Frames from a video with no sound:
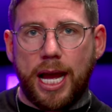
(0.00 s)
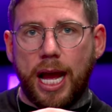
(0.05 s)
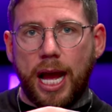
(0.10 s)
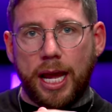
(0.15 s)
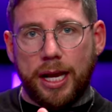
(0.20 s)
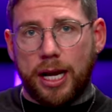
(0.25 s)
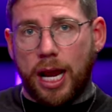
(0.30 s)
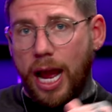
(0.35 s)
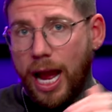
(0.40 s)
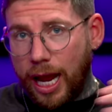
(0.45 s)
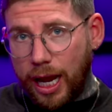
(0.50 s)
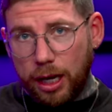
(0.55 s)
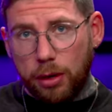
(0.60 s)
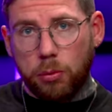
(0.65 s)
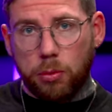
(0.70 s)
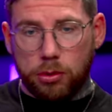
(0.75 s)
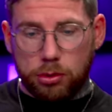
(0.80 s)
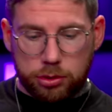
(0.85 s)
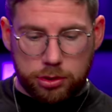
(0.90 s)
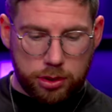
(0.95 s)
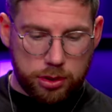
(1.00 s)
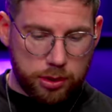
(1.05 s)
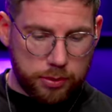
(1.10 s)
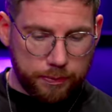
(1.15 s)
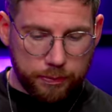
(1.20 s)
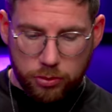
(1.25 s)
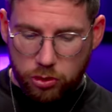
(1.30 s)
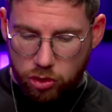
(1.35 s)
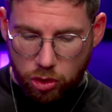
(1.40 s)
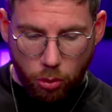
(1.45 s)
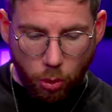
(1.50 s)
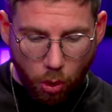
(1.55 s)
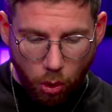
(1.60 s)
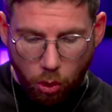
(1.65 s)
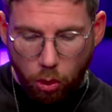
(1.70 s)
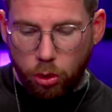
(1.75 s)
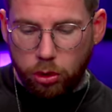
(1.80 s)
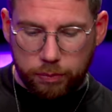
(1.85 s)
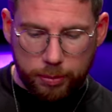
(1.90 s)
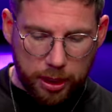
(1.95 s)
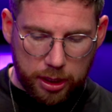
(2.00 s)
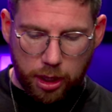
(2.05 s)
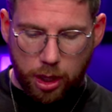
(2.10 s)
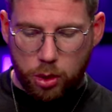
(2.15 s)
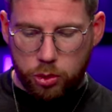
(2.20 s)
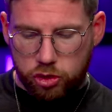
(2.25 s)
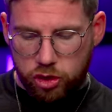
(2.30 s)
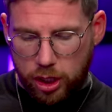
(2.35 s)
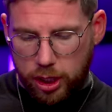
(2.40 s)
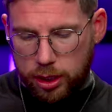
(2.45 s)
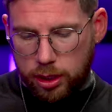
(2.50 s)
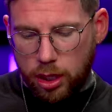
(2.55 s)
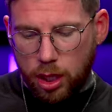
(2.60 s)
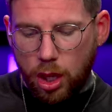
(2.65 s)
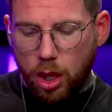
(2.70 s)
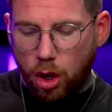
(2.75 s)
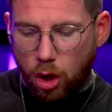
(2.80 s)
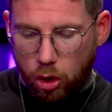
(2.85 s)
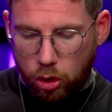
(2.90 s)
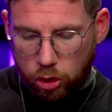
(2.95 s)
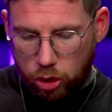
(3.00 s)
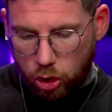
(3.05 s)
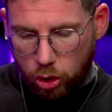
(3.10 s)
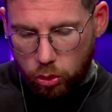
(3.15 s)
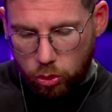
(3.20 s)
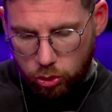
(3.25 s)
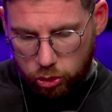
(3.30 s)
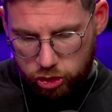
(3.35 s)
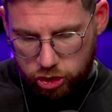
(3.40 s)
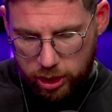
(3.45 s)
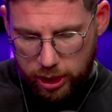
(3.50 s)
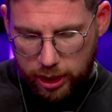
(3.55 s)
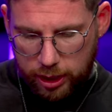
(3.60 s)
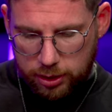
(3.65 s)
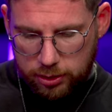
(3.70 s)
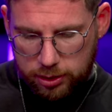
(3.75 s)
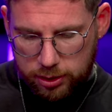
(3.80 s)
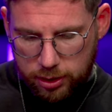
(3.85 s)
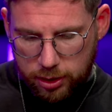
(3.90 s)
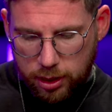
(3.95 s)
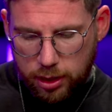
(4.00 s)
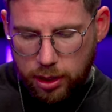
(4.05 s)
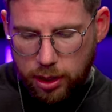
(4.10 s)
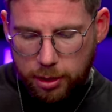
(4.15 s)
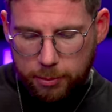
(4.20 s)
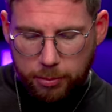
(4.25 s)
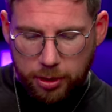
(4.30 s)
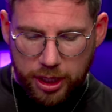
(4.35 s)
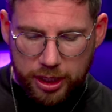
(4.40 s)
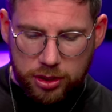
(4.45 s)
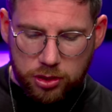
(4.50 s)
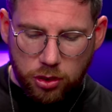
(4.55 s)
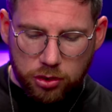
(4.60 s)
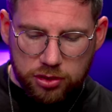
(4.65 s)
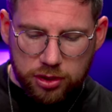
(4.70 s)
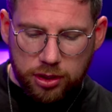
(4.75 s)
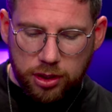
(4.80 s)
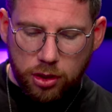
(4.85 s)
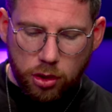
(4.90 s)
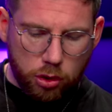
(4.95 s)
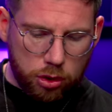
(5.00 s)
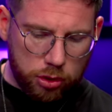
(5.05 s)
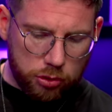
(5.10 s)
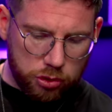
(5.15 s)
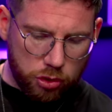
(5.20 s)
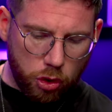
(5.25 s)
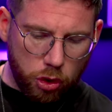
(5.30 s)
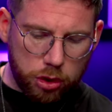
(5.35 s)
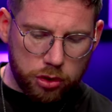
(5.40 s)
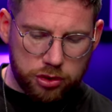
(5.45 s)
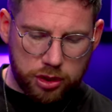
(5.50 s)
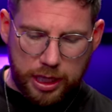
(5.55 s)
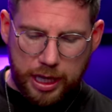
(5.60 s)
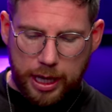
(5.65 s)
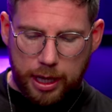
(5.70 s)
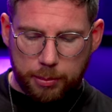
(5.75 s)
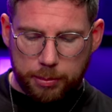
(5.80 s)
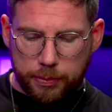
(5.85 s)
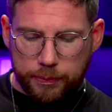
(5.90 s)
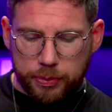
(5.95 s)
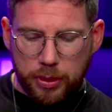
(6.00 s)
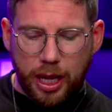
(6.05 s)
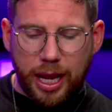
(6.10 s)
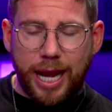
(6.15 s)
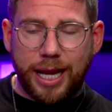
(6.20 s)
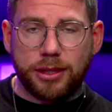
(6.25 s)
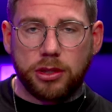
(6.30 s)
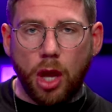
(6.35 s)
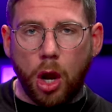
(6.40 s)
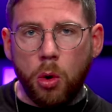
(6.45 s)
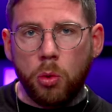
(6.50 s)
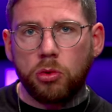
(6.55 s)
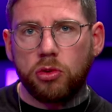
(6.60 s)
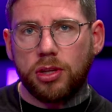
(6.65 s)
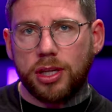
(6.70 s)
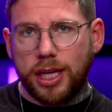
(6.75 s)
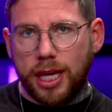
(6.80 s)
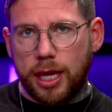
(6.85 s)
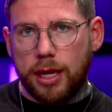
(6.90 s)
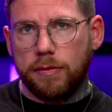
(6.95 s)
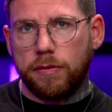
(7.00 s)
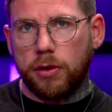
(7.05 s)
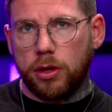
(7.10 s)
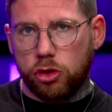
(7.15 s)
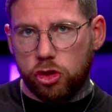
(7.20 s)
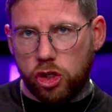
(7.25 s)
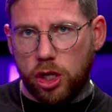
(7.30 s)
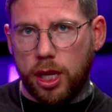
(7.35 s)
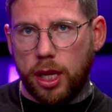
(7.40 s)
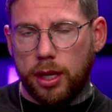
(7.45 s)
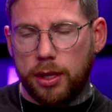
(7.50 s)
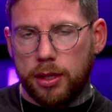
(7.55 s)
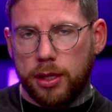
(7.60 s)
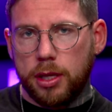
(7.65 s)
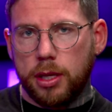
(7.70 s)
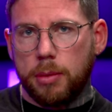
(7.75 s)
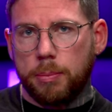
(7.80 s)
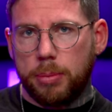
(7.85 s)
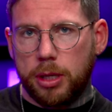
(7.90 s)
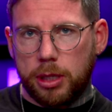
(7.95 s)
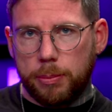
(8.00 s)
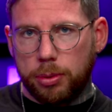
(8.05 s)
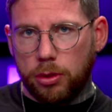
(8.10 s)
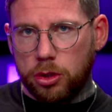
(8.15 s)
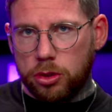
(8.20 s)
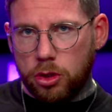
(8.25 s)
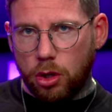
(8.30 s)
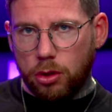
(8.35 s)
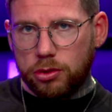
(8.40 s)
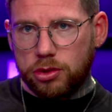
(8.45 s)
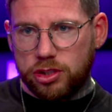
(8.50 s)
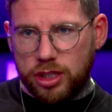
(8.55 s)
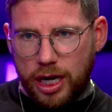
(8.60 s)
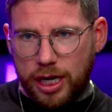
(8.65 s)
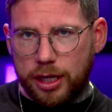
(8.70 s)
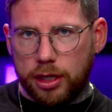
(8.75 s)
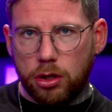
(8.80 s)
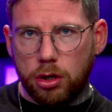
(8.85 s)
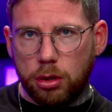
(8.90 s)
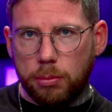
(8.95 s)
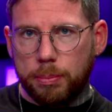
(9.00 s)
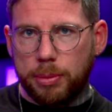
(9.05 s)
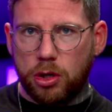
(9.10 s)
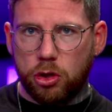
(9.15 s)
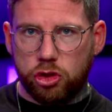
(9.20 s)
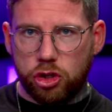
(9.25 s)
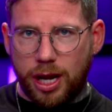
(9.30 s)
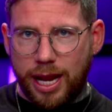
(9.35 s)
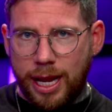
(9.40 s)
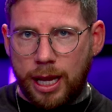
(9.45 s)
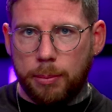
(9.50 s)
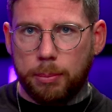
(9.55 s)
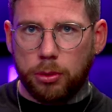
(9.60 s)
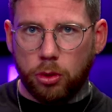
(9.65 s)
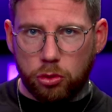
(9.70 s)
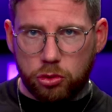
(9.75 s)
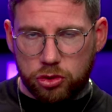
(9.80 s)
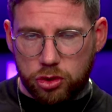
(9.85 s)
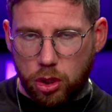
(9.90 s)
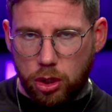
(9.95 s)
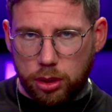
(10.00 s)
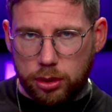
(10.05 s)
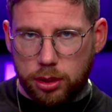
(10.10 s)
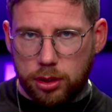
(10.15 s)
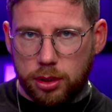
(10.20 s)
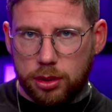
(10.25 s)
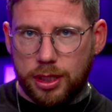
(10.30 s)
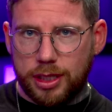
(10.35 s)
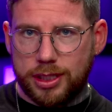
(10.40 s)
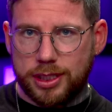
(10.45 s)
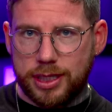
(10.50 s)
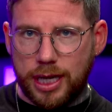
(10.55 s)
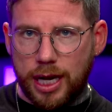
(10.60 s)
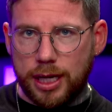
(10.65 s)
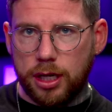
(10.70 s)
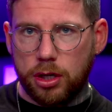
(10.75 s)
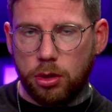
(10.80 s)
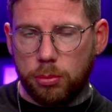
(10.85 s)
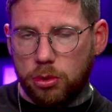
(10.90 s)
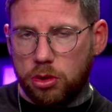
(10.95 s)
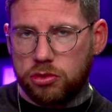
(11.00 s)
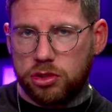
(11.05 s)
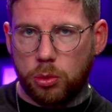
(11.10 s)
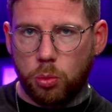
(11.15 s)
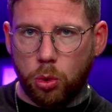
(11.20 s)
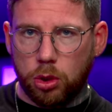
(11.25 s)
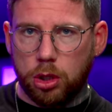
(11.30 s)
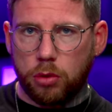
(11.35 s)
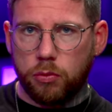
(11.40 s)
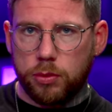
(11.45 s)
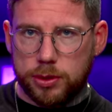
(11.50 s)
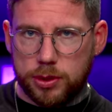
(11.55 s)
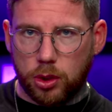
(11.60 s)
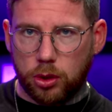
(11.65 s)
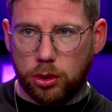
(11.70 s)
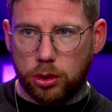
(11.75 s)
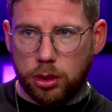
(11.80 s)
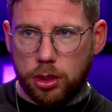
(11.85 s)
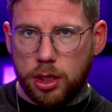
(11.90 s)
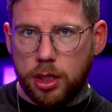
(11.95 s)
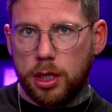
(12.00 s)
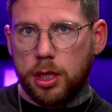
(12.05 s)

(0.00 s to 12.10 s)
And I would do all of my coaching on Google Sheets, but it doesn't look as good as an app. I don't give a shit. People are not signing up because your app looks good. They're signing up because they want a result.